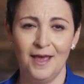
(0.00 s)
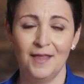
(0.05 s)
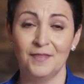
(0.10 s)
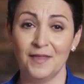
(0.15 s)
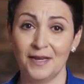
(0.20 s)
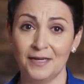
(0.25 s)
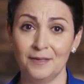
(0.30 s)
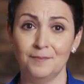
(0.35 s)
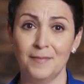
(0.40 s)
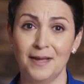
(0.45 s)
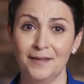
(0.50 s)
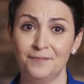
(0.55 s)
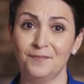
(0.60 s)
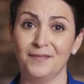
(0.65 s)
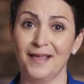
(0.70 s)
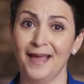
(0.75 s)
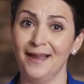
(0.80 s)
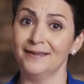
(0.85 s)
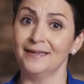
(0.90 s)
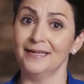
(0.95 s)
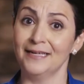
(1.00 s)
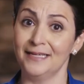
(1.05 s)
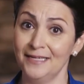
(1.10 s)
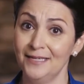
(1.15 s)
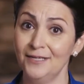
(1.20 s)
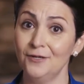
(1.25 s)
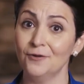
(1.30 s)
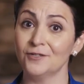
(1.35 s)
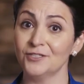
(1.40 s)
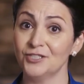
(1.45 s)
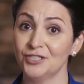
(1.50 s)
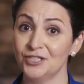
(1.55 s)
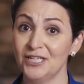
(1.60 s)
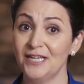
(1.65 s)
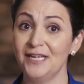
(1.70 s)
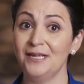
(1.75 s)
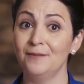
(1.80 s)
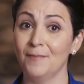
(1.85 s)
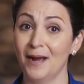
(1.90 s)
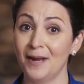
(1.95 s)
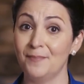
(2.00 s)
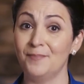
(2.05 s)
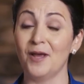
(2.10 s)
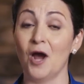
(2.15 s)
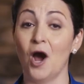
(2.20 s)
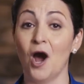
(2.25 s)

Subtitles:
than admit that he or she might be